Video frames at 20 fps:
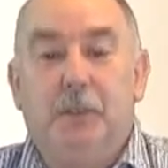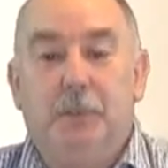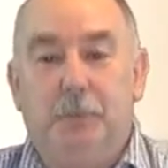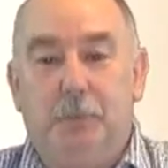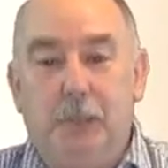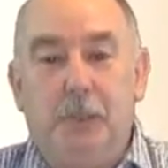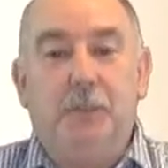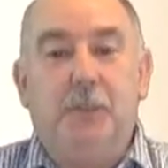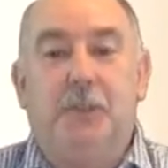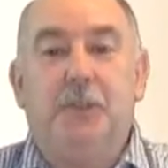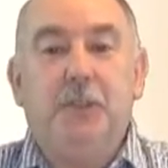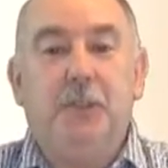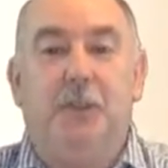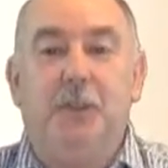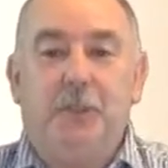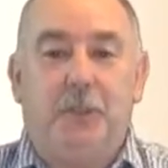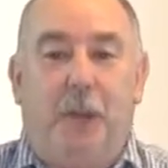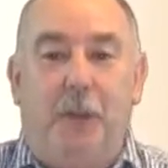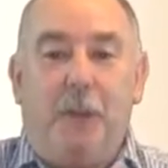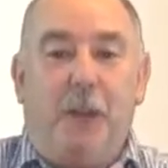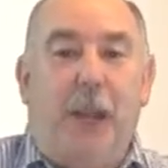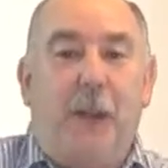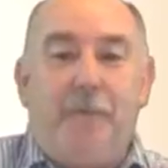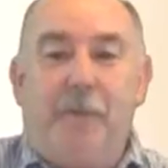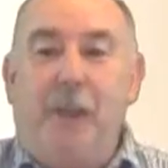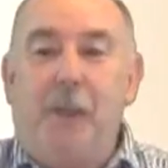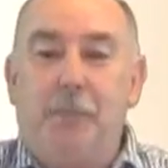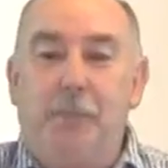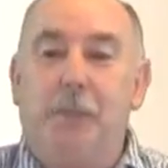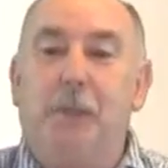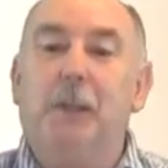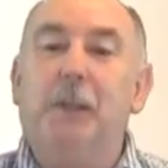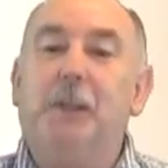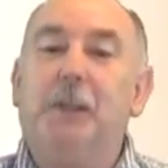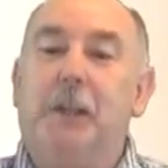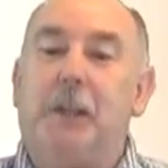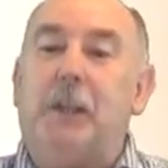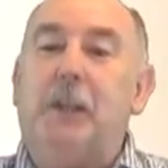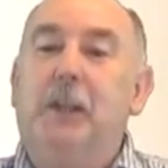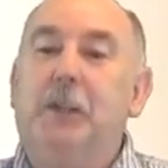Millimetre shoes don't have that
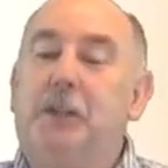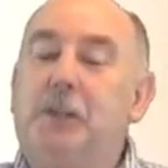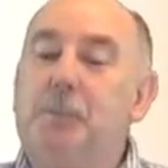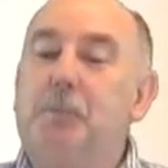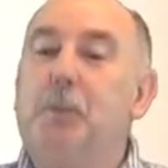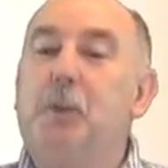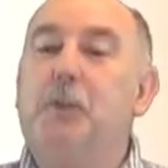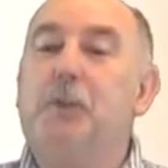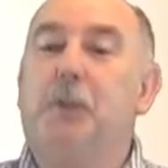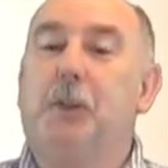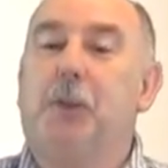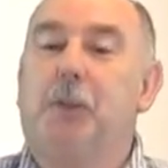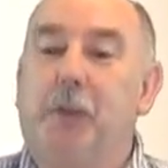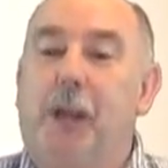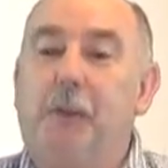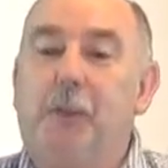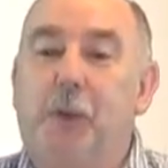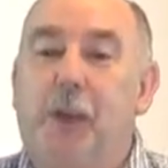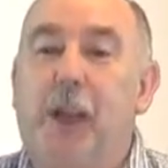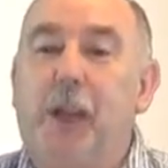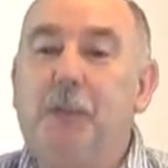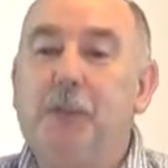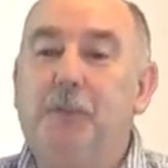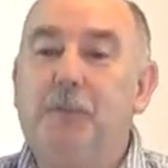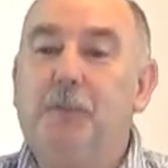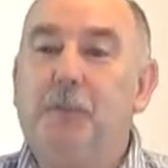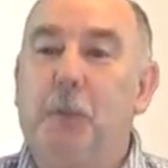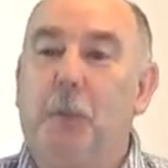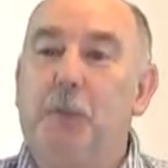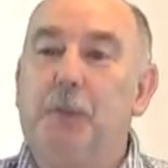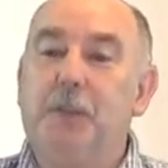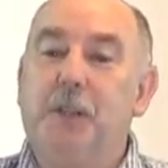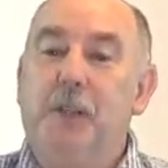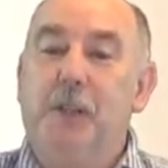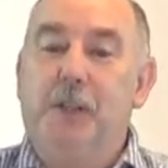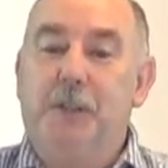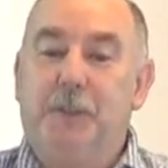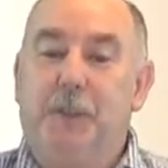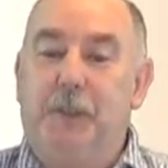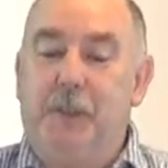ability to move the ground reaction force,
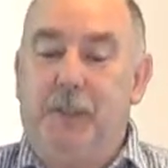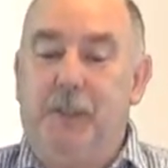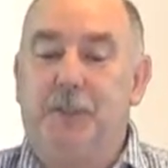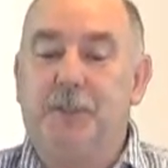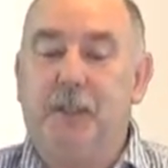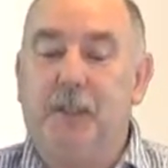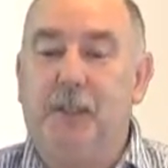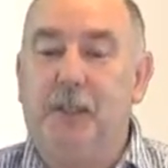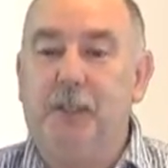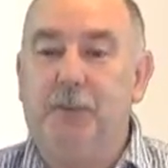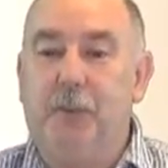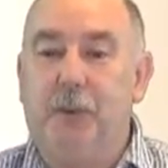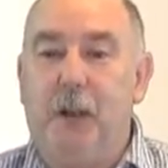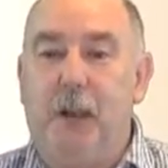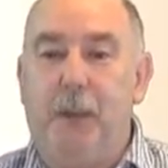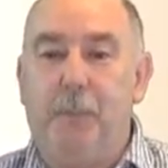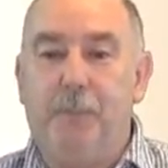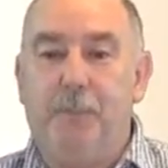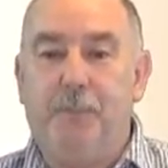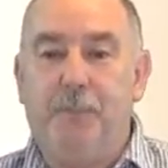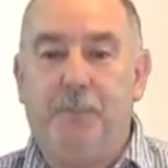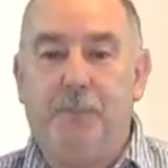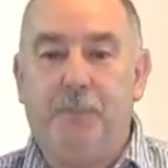so it gets a lever arm.